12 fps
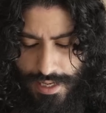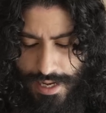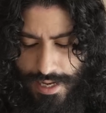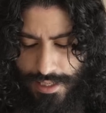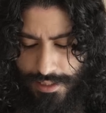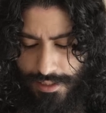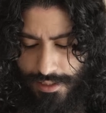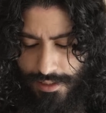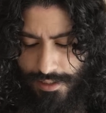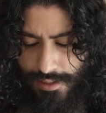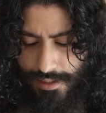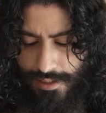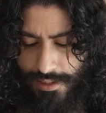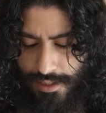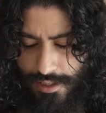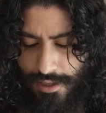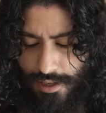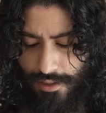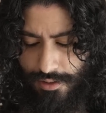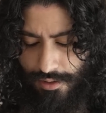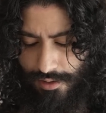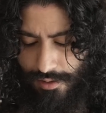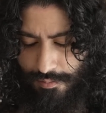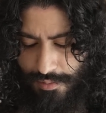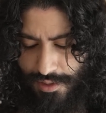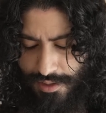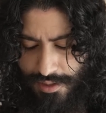and cut them